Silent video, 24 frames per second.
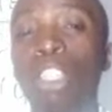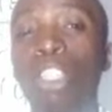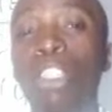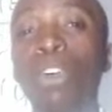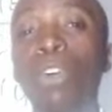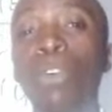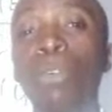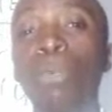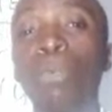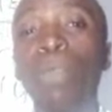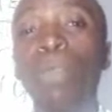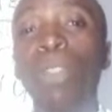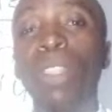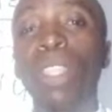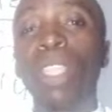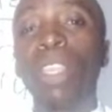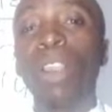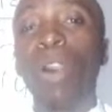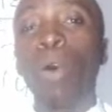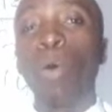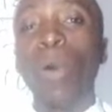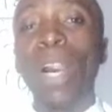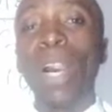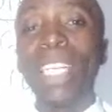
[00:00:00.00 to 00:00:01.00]
So
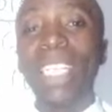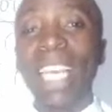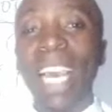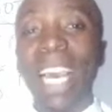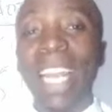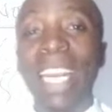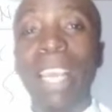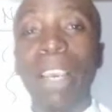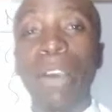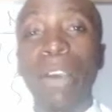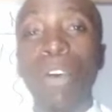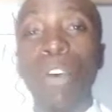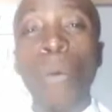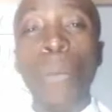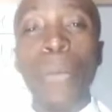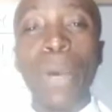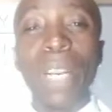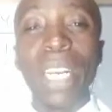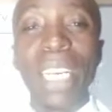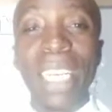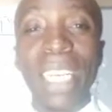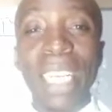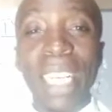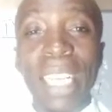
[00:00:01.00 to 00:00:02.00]
what are the
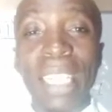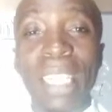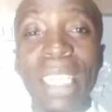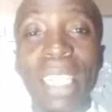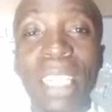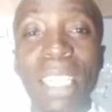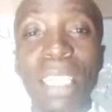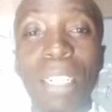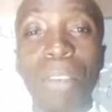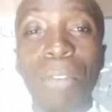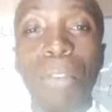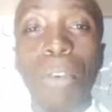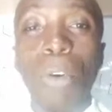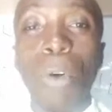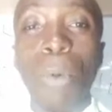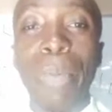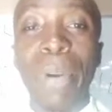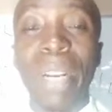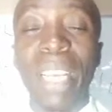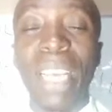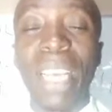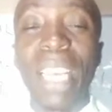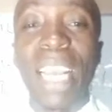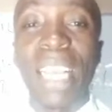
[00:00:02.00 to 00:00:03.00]
common tests
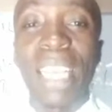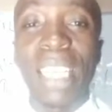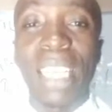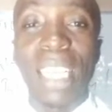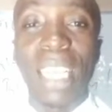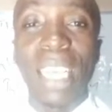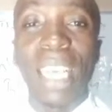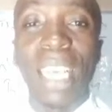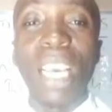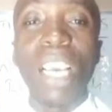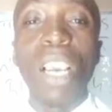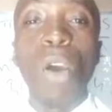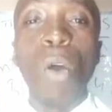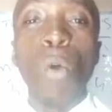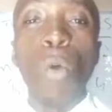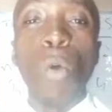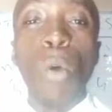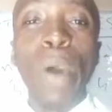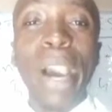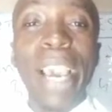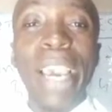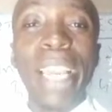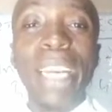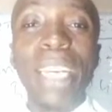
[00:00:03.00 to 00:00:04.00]
for pregnancy?
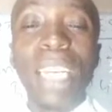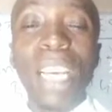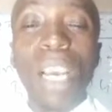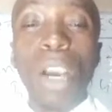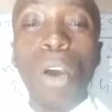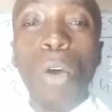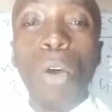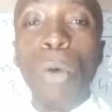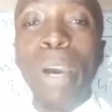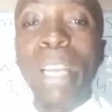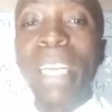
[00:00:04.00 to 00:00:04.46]
What